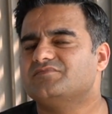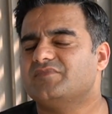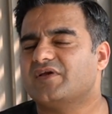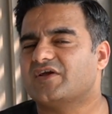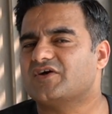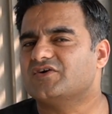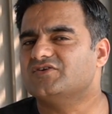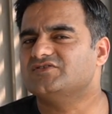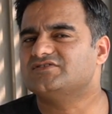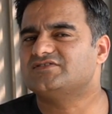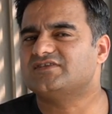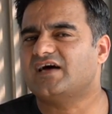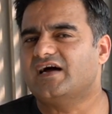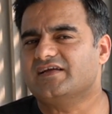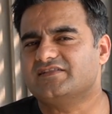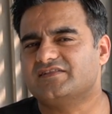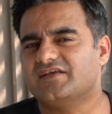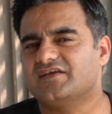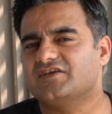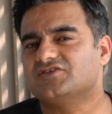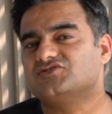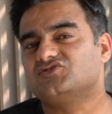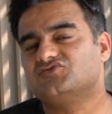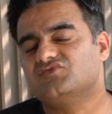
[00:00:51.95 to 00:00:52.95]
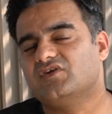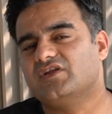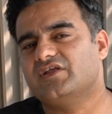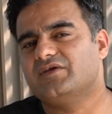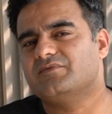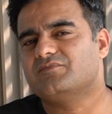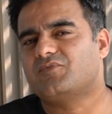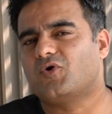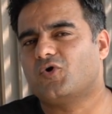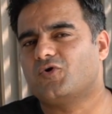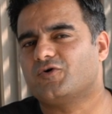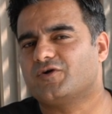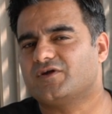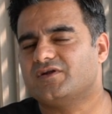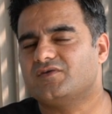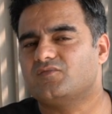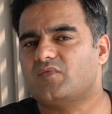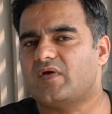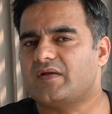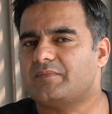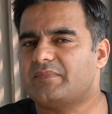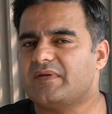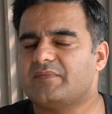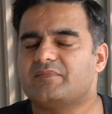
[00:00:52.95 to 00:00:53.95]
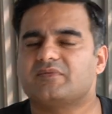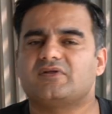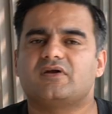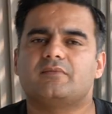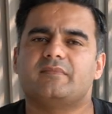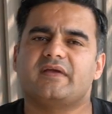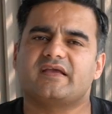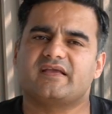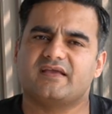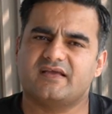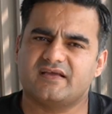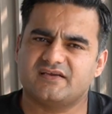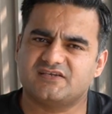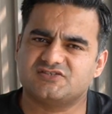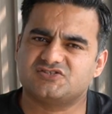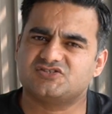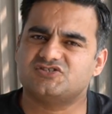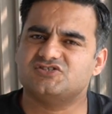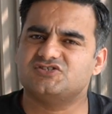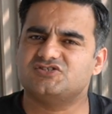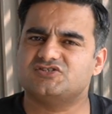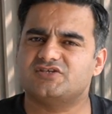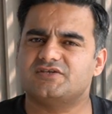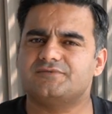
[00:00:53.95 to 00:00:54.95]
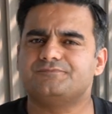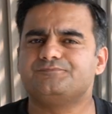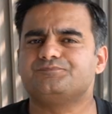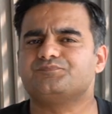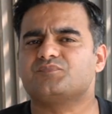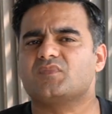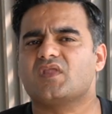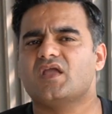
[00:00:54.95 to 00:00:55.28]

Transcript: because I think it's really important when people are making a decision.